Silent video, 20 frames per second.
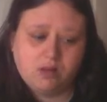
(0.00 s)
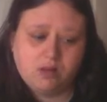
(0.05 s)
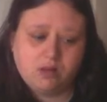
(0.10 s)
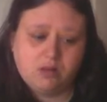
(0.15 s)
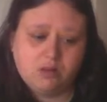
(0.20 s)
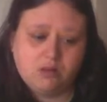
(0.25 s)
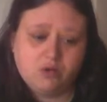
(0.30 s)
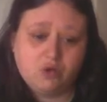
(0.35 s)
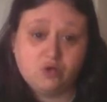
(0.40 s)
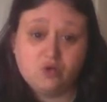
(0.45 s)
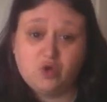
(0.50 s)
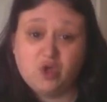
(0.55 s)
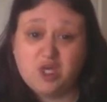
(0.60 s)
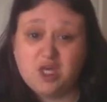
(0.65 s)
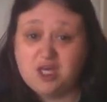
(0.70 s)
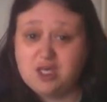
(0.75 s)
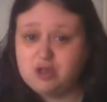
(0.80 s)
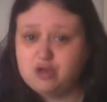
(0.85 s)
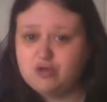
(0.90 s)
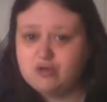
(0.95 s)
So she
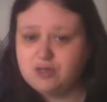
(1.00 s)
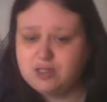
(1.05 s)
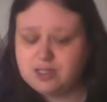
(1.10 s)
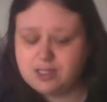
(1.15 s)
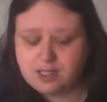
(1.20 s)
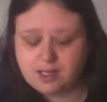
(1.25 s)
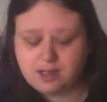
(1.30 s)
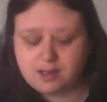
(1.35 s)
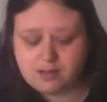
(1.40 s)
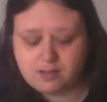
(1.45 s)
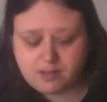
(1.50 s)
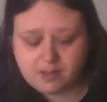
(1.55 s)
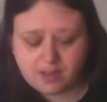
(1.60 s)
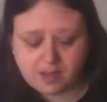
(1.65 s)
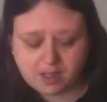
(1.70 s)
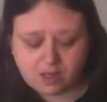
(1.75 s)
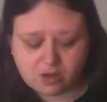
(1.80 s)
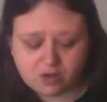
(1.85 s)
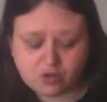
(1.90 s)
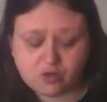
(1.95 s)
gets used to it.
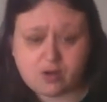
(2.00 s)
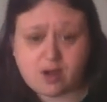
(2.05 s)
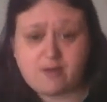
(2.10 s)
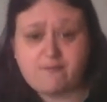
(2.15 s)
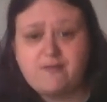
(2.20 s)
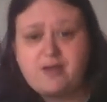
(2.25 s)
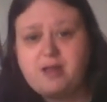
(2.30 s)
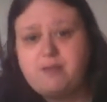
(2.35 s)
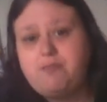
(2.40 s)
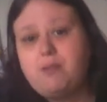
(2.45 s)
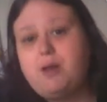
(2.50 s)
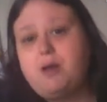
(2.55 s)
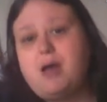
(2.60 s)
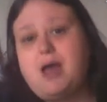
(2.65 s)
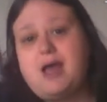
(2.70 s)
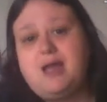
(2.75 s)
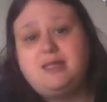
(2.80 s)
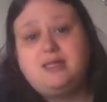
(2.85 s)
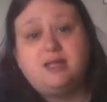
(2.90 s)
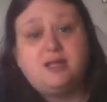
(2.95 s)
So I've had my
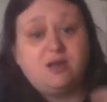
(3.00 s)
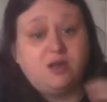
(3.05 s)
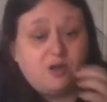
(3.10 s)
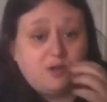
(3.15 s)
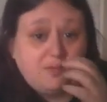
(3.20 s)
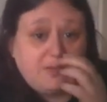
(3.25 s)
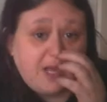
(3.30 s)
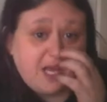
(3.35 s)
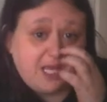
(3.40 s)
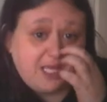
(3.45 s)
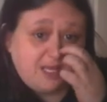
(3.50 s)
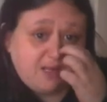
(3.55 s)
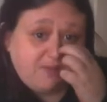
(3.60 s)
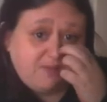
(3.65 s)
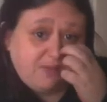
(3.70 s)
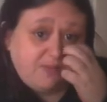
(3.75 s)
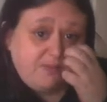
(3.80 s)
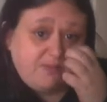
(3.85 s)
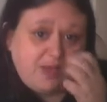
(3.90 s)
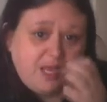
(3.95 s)
hand in her bed, I've
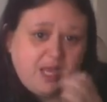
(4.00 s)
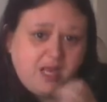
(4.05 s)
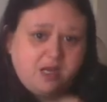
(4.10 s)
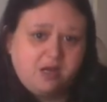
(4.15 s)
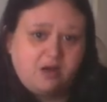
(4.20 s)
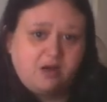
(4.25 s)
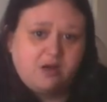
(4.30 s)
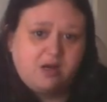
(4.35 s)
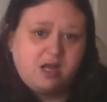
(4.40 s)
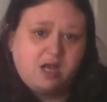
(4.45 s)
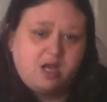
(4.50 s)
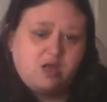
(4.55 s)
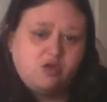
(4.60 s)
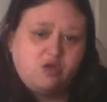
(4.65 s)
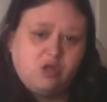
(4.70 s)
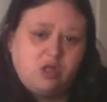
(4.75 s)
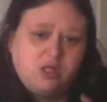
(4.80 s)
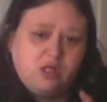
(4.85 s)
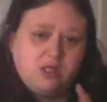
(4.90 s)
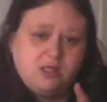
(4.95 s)
been petting her and
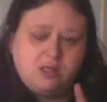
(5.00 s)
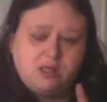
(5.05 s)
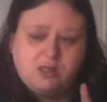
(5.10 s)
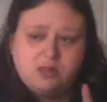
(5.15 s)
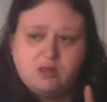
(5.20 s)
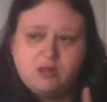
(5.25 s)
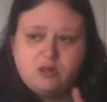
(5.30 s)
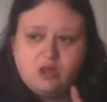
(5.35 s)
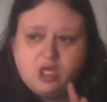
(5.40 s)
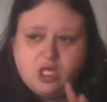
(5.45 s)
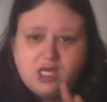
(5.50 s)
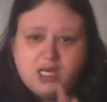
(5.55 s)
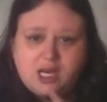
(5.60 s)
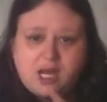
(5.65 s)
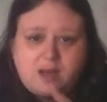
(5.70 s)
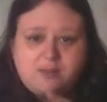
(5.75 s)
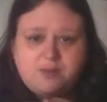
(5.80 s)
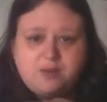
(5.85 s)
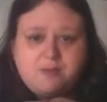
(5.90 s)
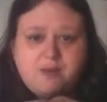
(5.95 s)
she
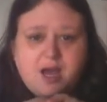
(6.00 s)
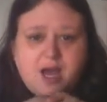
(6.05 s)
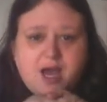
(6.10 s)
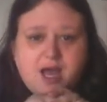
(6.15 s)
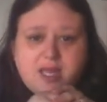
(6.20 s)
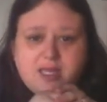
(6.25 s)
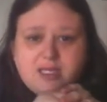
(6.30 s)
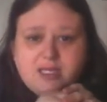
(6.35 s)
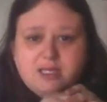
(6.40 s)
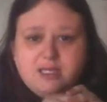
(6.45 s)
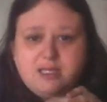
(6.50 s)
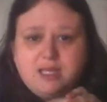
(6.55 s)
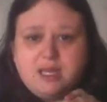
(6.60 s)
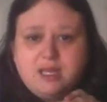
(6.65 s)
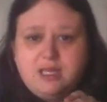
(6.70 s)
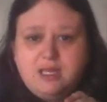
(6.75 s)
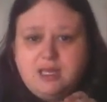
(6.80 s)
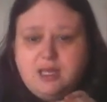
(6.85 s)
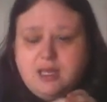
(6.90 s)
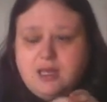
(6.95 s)
grabs my hand at
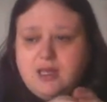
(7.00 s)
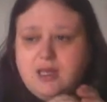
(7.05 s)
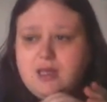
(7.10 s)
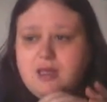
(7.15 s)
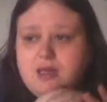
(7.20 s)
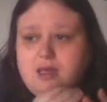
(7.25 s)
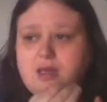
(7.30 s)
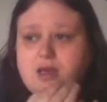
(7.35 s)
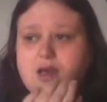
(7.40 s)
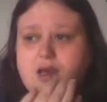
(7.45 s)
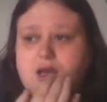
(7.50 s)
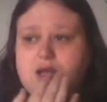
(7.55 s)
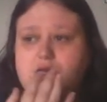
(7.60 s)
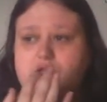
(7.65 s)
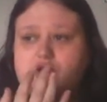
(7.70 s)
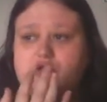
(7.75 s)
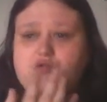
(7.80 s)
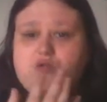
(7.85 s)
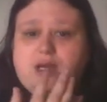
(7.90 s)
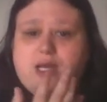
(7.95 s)
night and
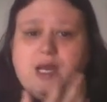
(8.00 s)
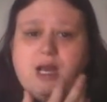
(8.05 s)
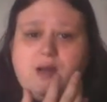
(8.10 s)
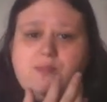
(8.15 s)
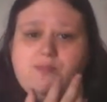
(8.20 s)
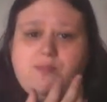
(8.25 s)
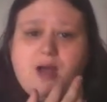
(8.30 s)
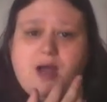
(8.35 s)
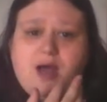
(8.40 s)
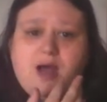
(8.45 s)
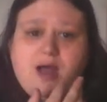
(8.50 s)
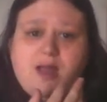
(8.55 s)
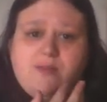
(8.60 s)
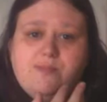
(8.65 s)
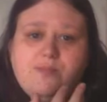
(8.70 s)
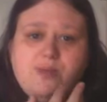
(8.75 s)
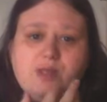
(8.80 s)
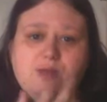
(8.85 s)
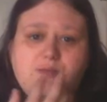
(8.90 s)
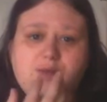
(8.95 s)
she'll grab my hand,
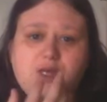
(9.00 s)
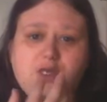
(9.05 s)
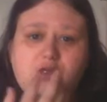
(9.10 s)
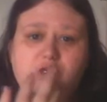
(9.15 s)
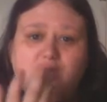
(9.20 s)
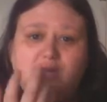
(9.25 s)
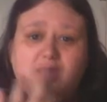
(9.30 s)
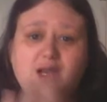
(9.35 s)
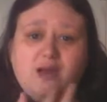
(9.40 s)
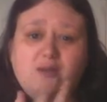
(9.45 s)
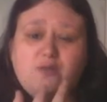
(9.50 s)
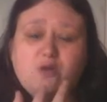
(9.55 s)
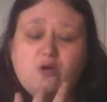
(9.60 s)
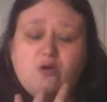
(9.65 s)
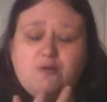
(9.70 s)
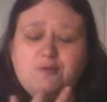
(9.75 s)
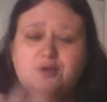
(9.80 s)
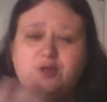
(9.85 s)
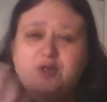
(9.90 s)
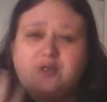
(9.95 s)
but the way she grabs it,
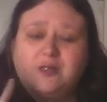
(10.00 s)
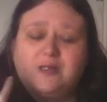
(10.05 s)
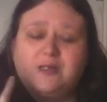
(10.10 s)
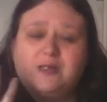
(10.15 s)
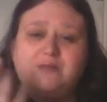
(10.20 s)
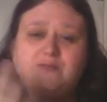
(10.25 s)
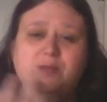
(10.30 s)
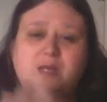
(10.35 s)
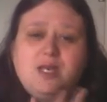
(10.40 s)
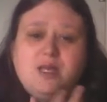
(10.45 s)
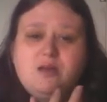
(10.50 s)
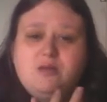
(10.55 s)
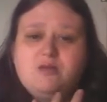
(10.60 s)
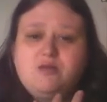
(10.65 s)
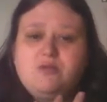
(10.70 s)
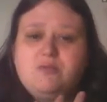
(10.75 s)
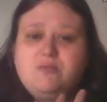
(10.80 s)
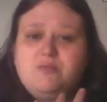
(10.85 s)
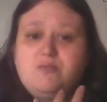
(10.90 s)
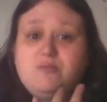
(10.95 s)
obviously she doesn't mean
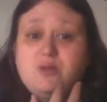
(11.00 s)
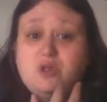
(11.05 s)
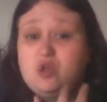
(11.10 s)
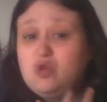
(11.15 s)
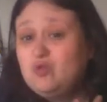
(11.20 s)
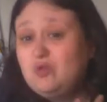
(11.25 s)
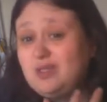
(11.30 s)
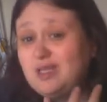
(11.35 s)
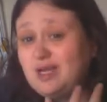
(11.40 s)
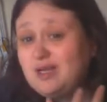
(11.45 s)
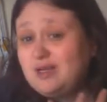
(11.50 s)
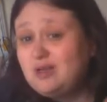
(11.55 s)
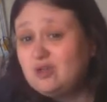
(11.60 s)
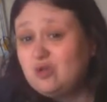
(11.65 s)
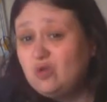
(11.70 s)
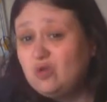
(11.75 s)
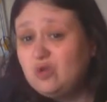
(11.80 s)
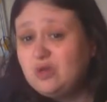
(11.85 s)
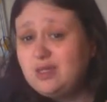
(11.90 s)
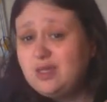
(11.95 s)
it, she'll dig her
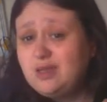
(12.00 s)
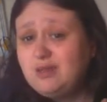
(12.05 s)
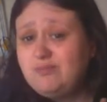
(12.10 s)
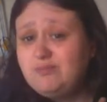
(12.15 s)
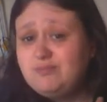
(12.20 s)
claws in